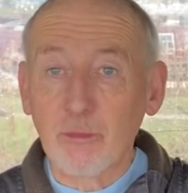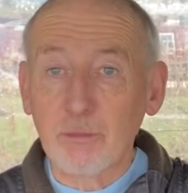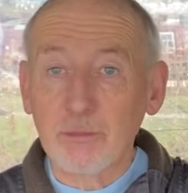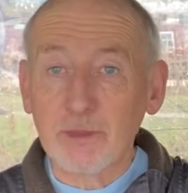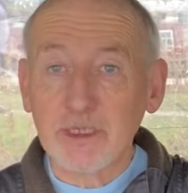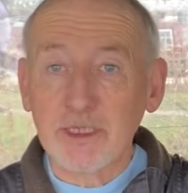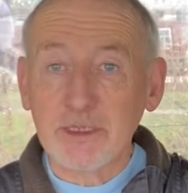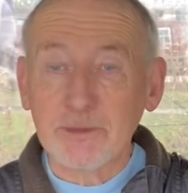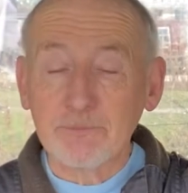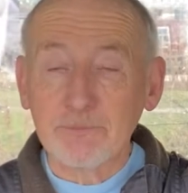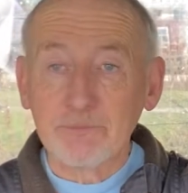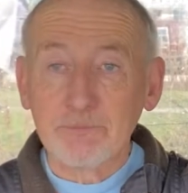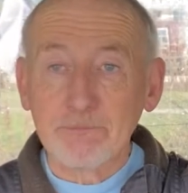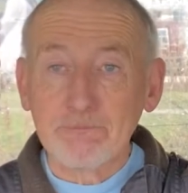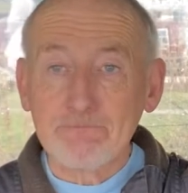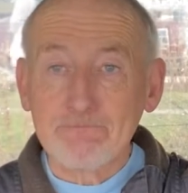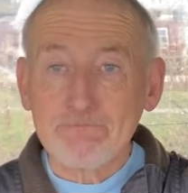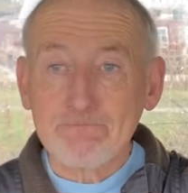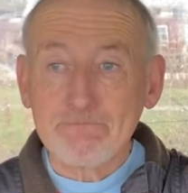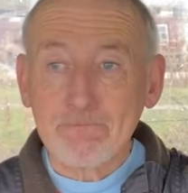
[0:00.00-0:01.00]
me
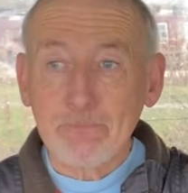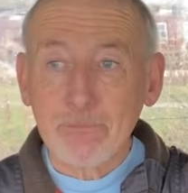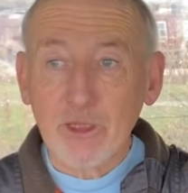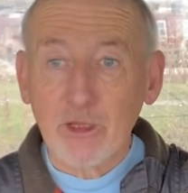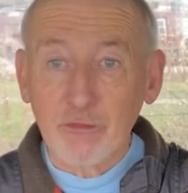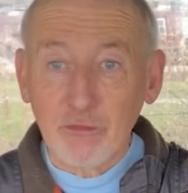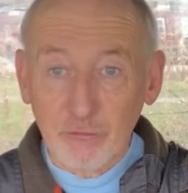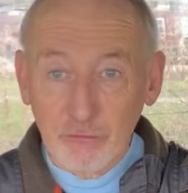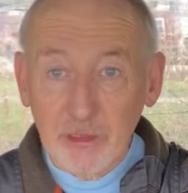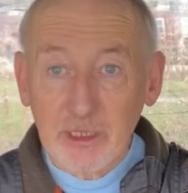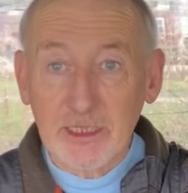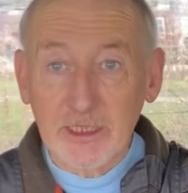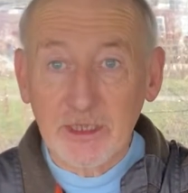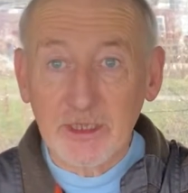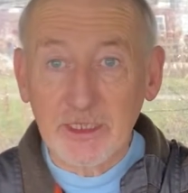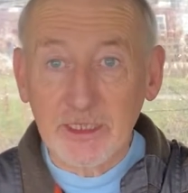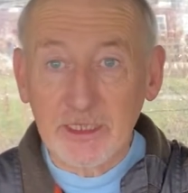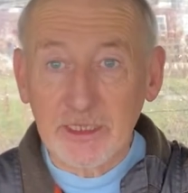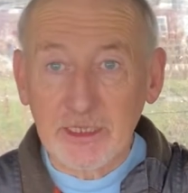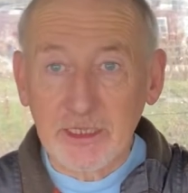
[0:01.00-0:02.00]
really
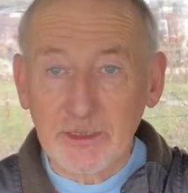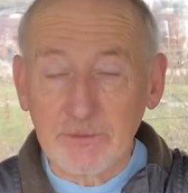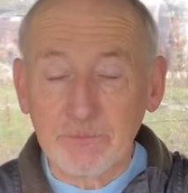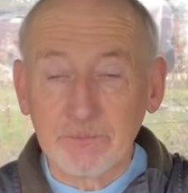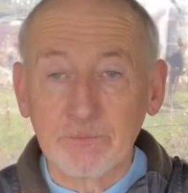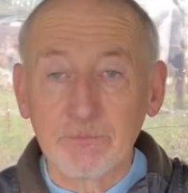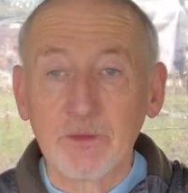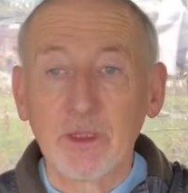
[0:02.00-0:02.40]
thinking.